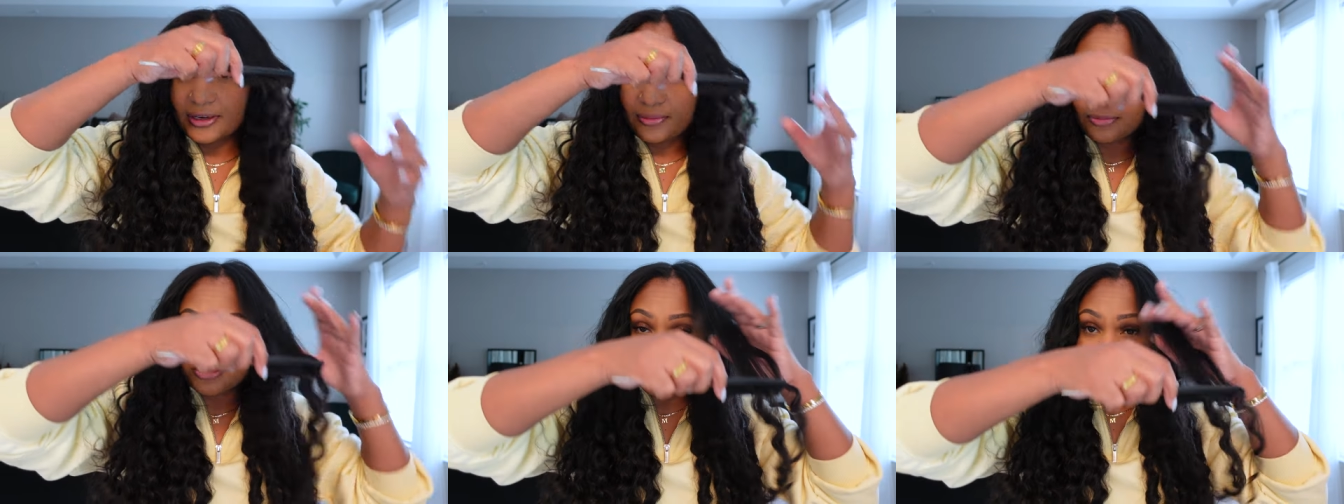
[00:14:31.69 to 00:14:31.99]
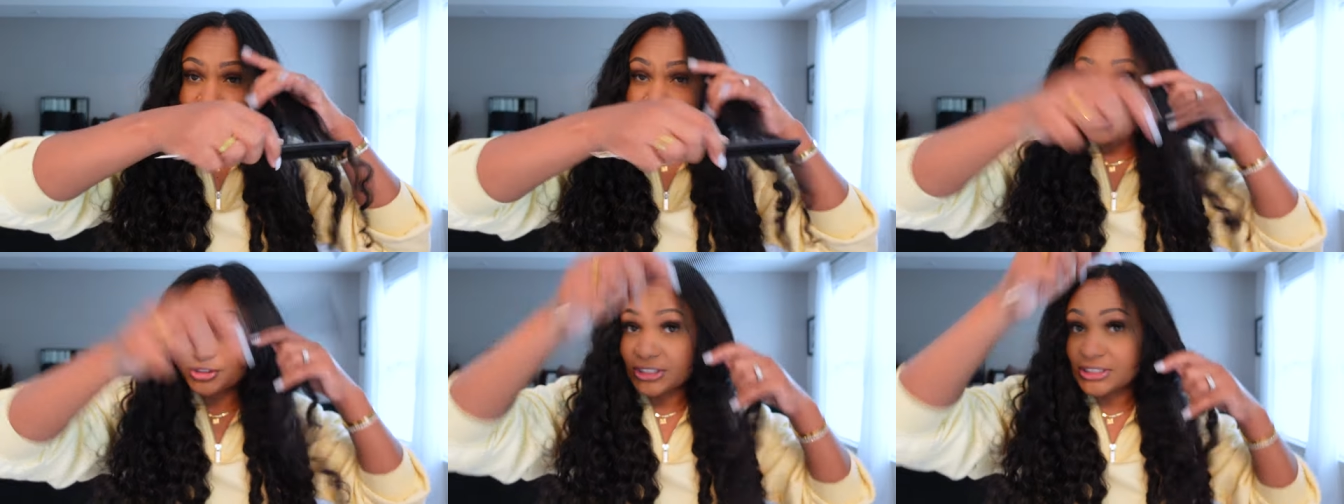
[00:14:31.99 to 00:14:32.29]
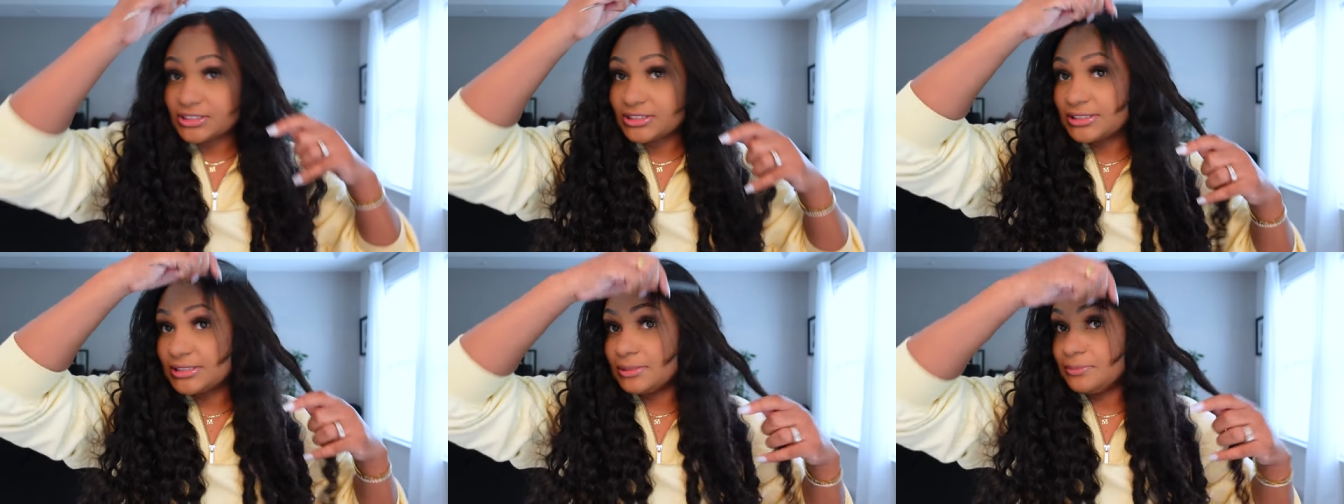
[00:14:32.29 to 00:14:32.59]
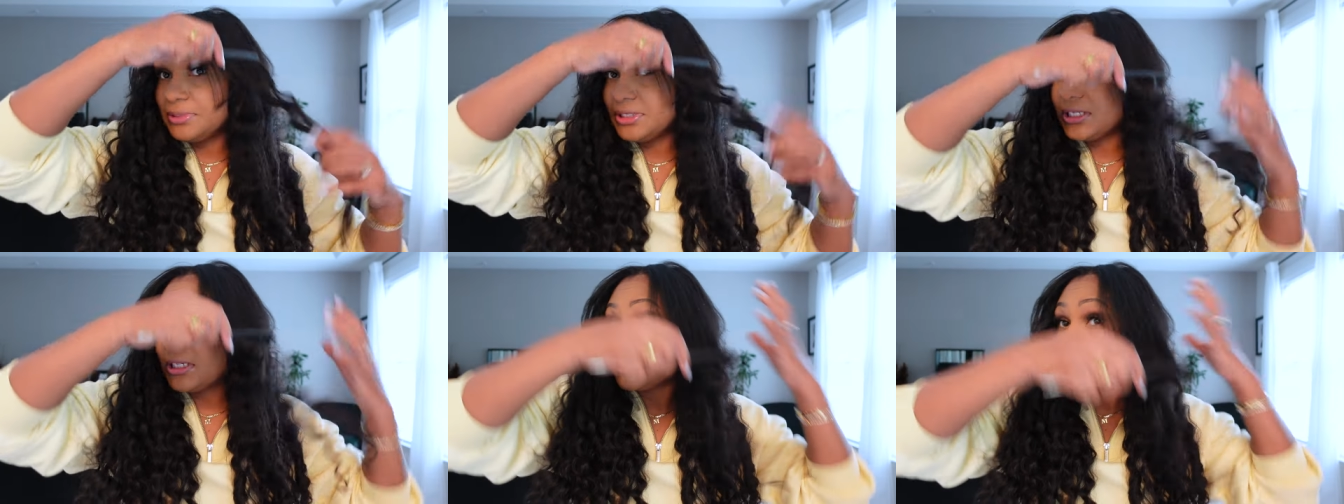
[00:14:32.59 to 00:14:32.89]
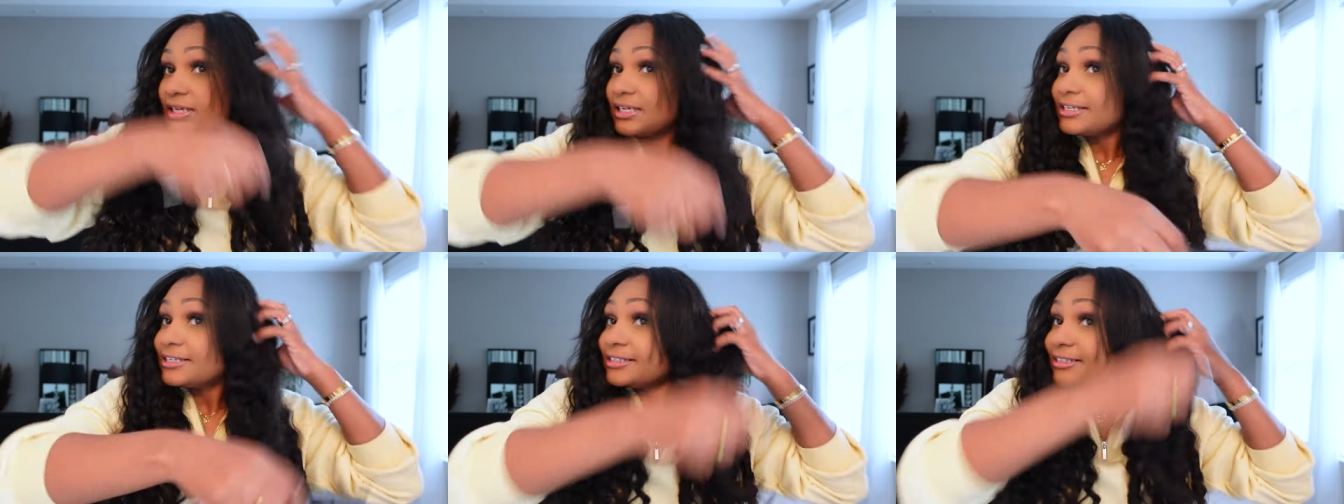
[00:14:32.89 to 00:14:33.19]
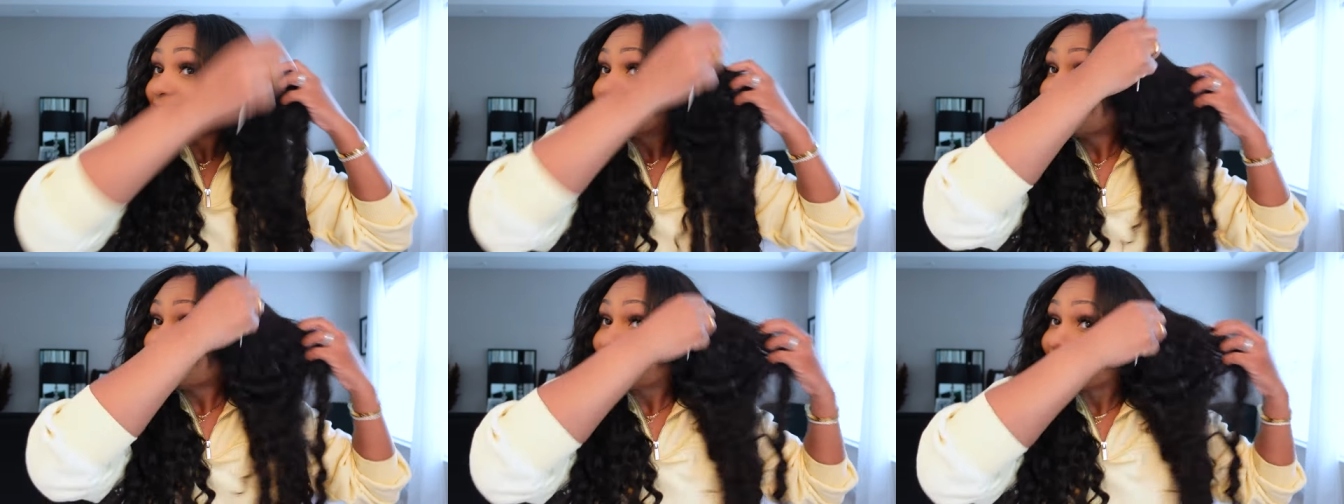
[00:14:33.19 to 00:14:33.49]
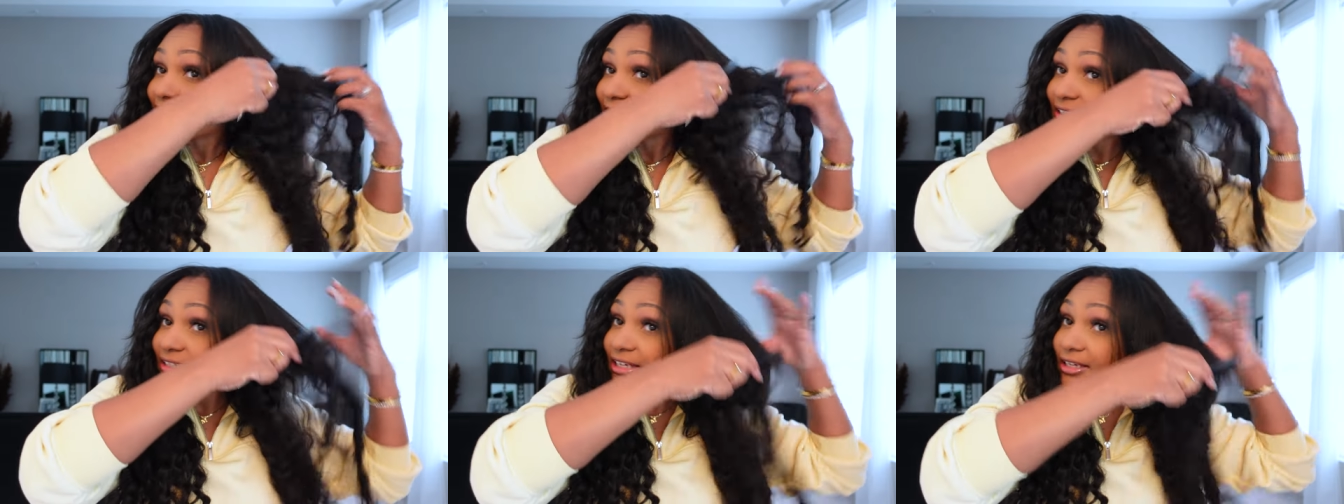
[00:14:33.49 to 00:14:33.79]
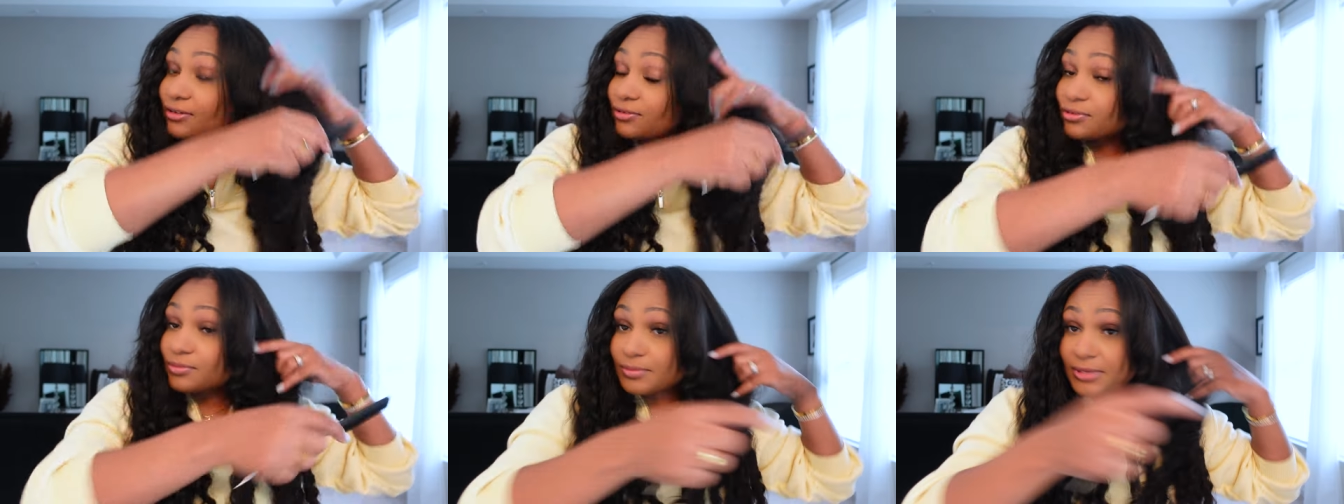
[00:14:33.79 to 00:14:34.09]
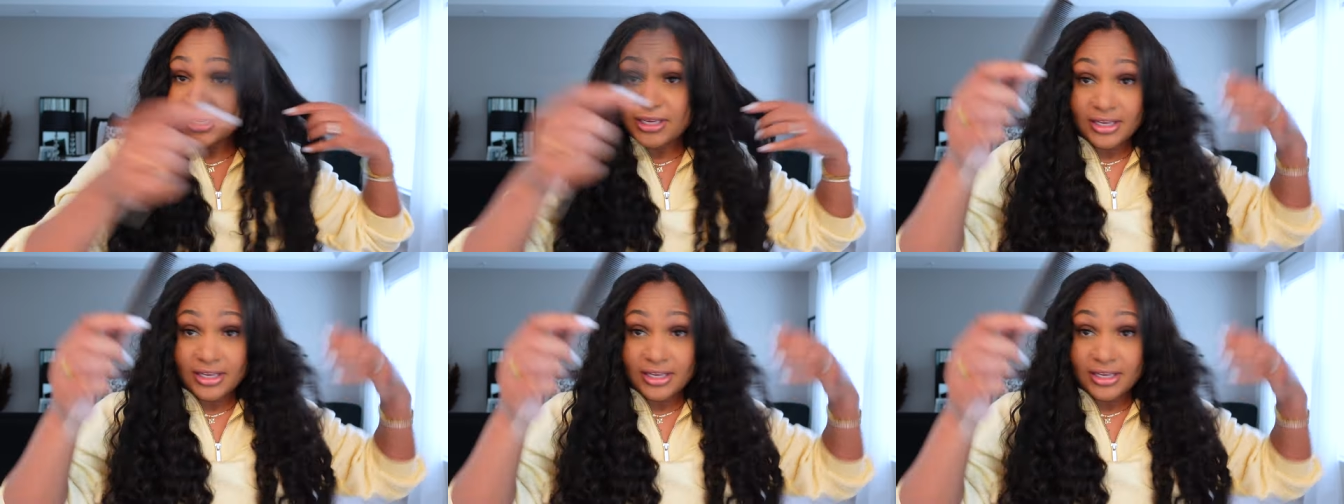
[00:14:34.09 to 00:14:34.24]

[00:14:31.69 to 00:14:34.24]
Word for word: I'm really trying to be delicate with my